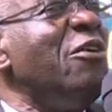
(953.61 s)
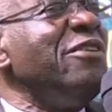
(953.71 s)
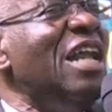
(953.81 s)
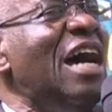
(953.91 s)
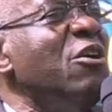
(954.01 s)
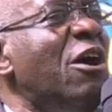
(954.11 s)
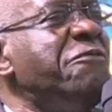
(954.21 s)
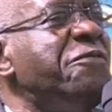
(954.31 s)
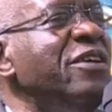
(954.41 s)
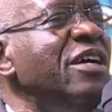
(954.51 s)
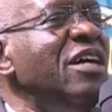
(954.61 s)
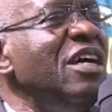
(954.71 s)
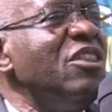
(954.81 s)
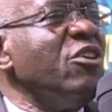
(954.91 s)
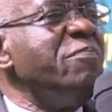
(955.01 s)
land of
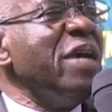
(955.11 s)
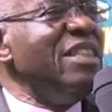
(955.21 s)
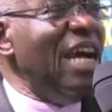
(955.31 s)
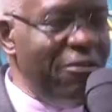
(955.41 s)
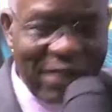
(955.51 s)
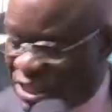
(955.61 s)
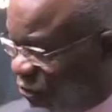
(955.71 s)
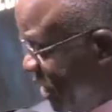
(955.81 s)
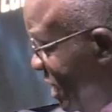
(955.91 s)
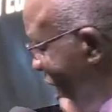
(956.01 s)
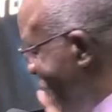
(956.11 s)
Ethiopia. And then verse 14, and I